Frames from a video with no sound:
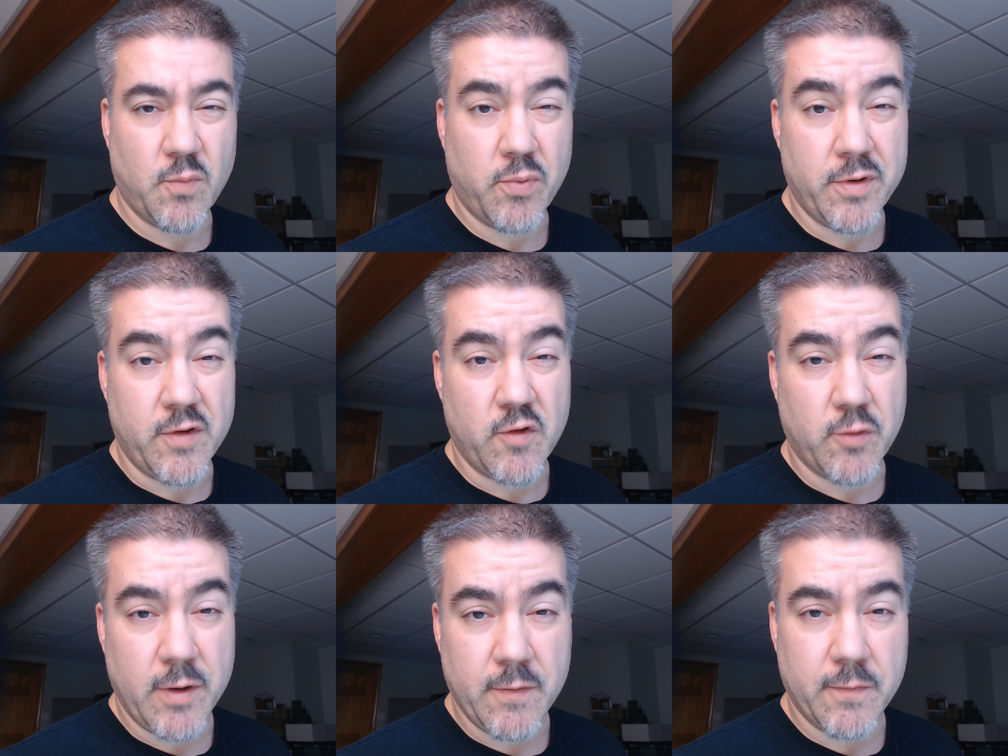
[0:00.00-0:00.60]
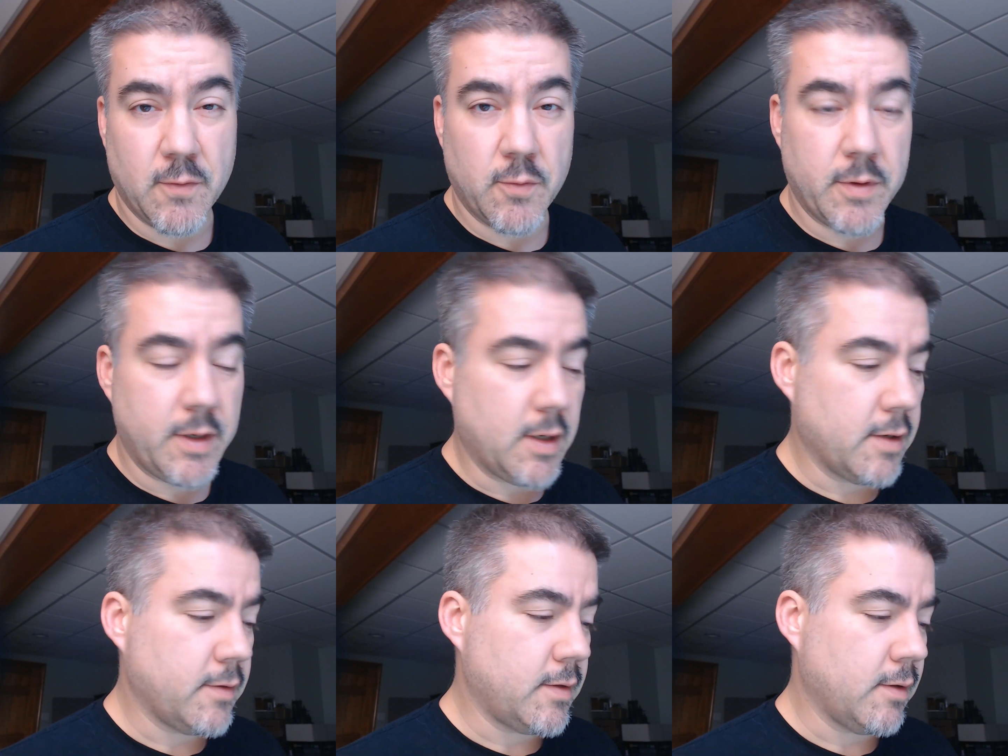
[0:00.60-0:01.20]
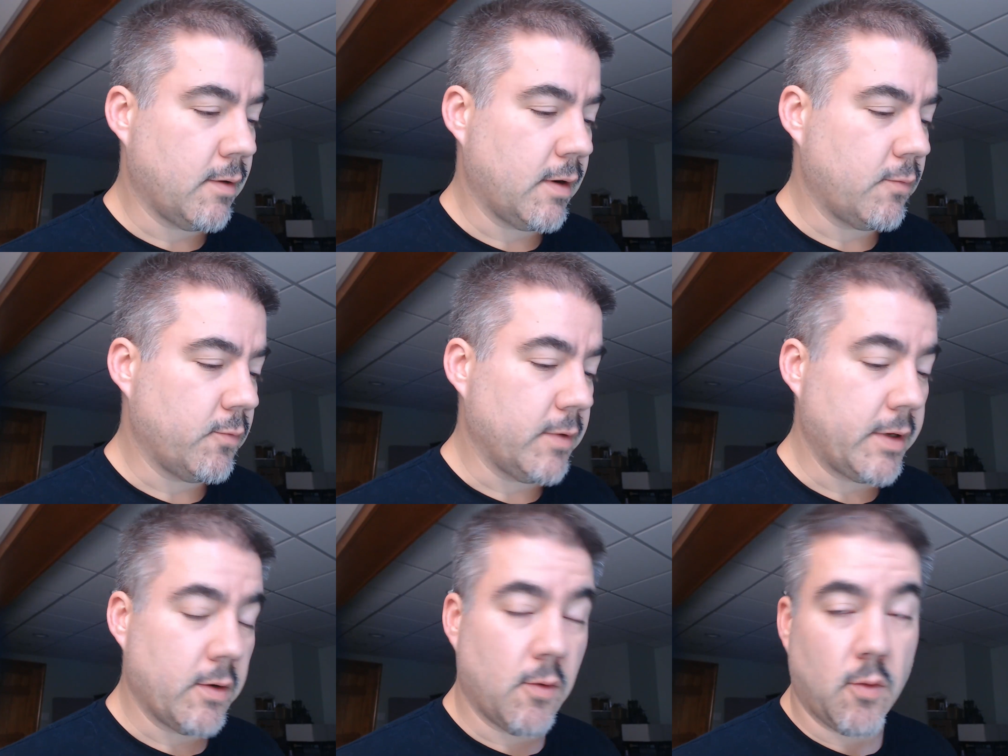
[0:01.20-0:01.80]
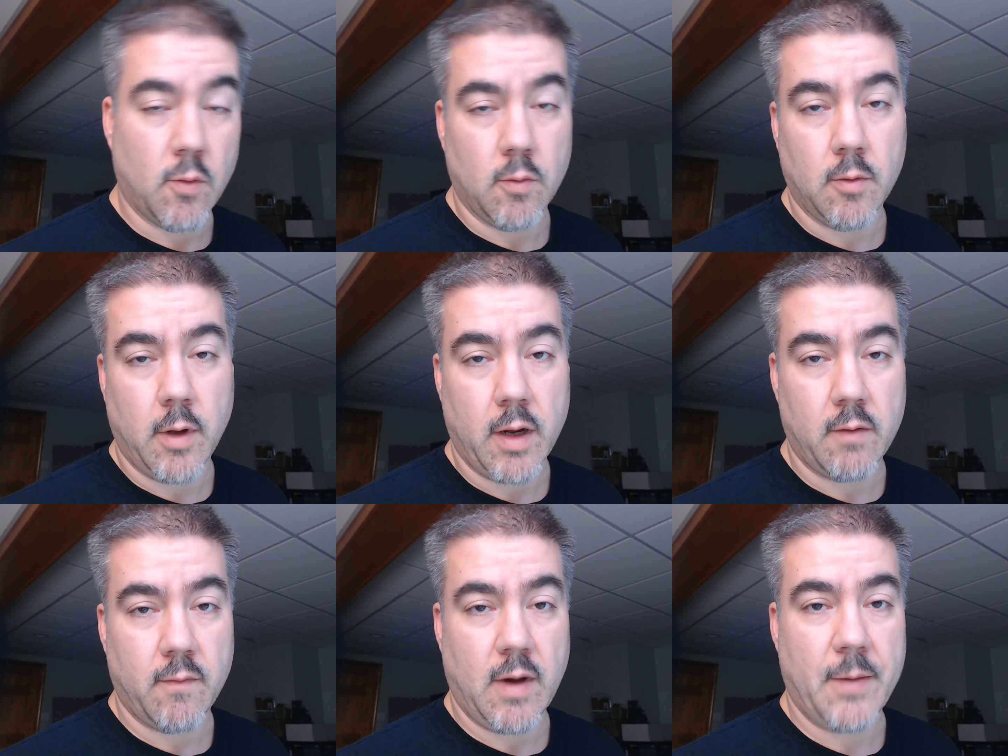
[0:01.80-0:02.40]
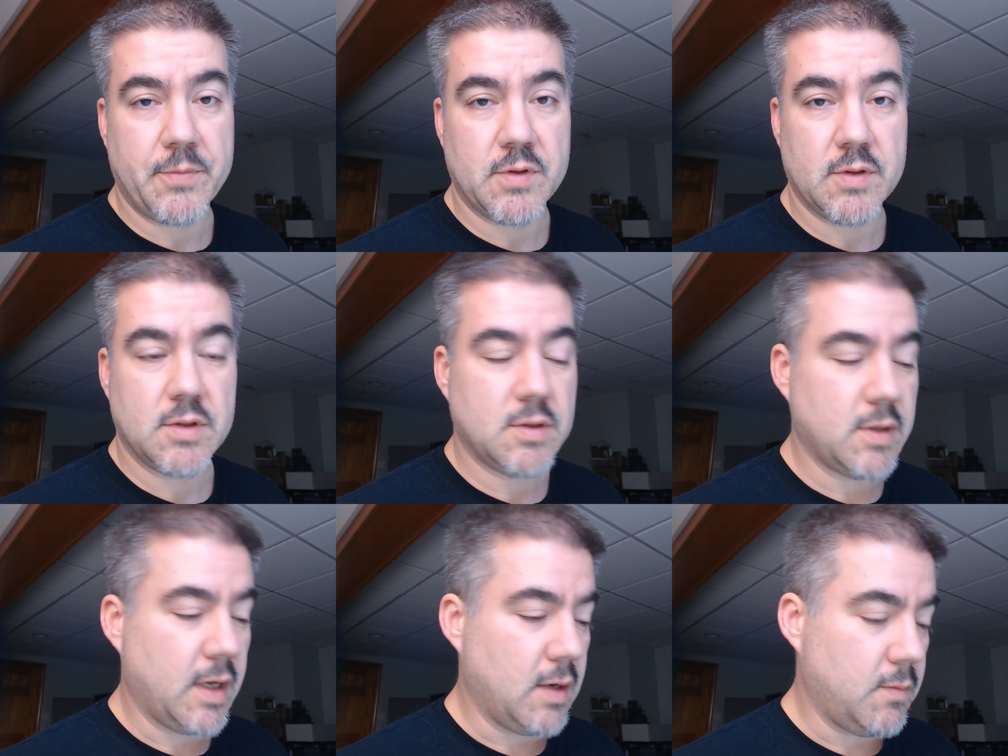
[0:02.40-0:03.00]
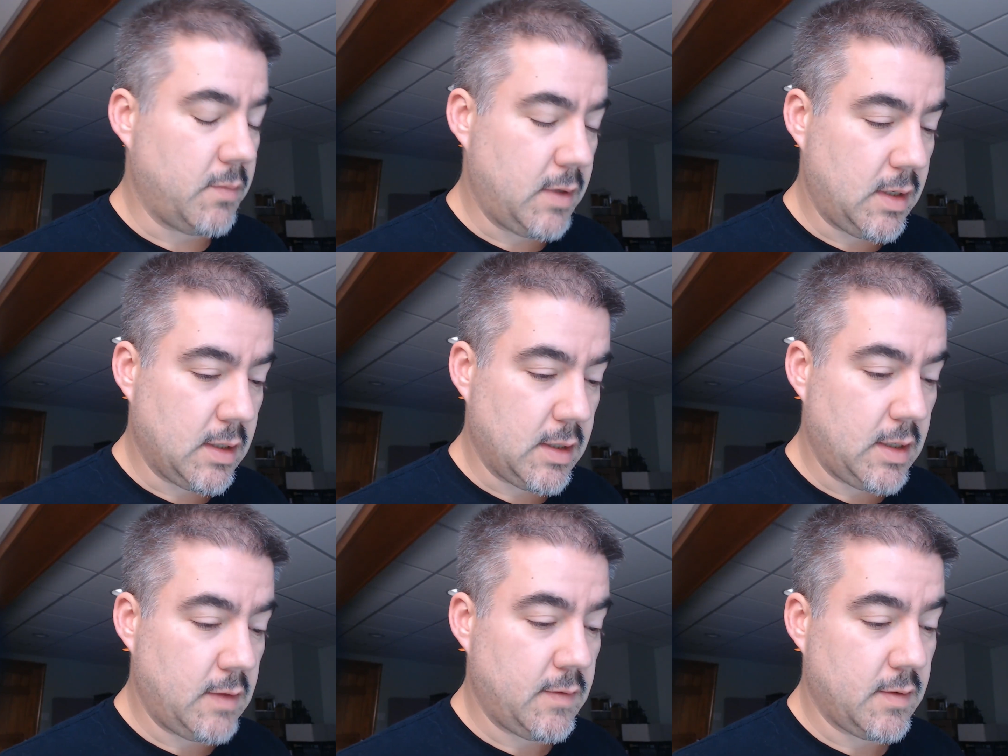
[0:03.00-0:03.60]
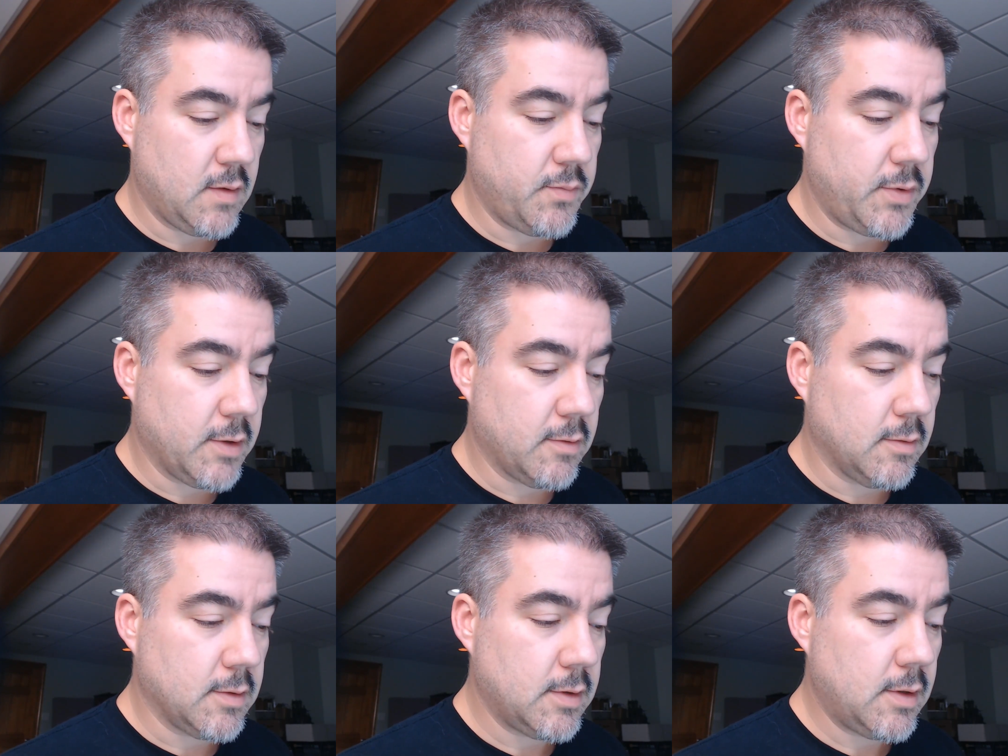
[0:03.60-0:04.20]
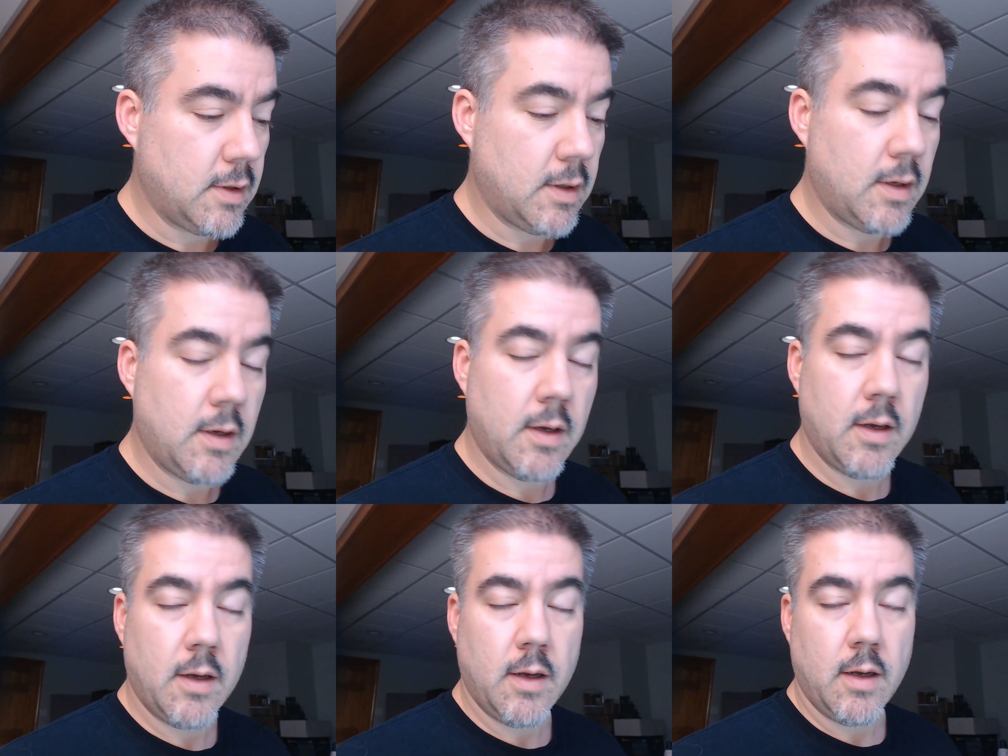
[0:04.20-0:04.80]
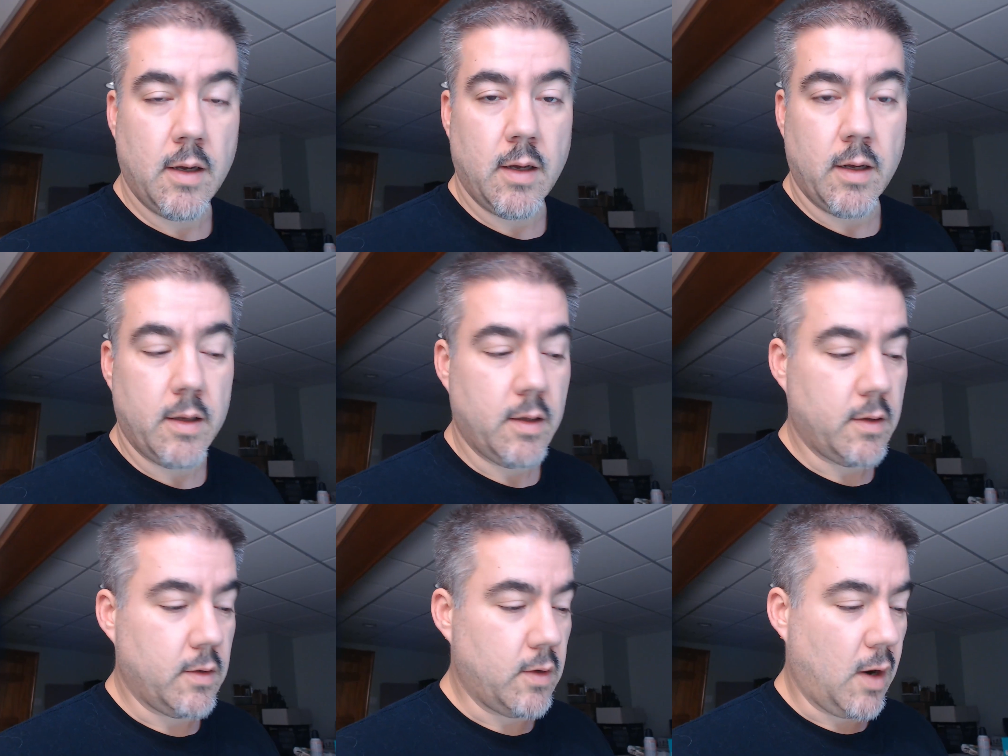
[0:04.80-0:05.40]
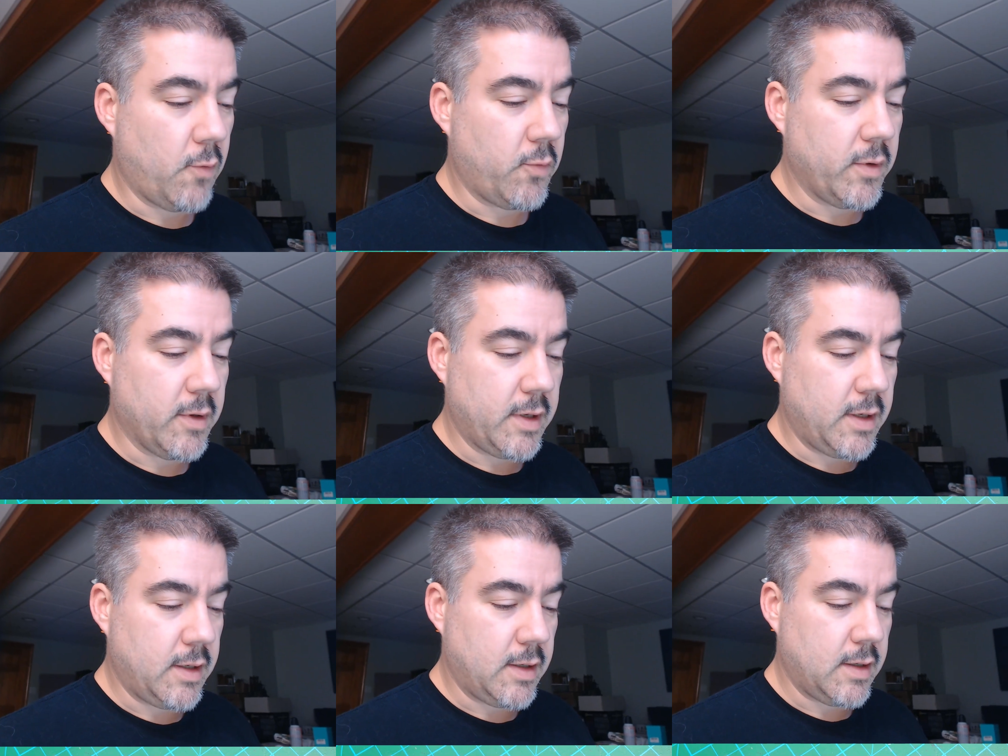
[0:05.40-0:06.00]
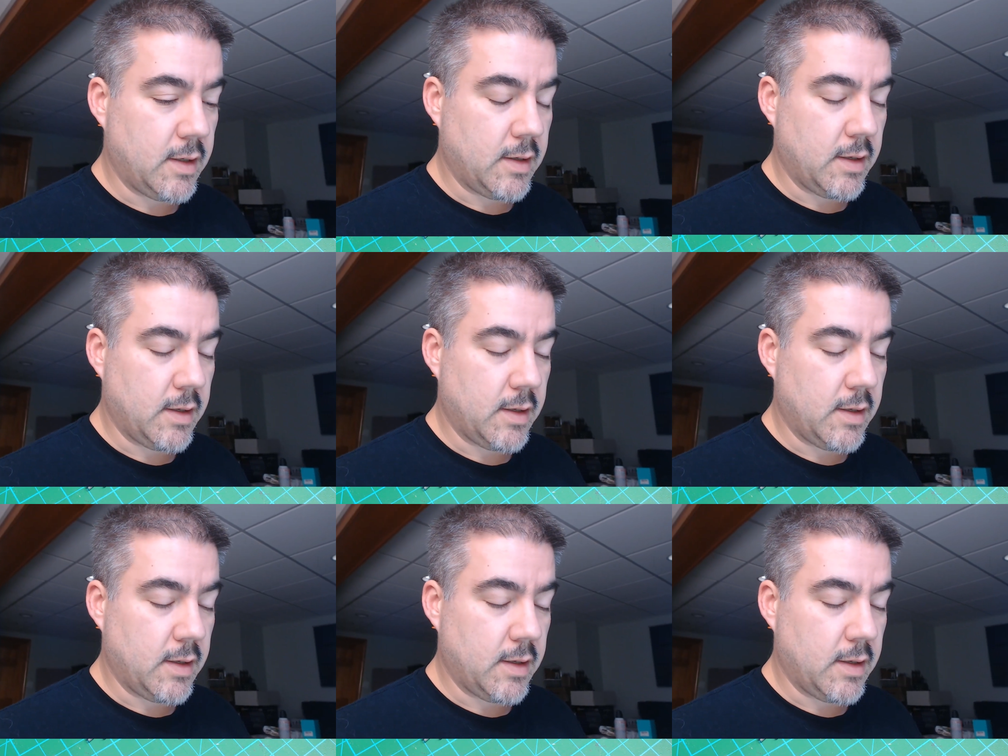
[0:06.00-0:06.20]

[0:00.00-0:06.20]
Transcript: straightforward here. There aren't really a whole lot of options, and being easy to build, not really.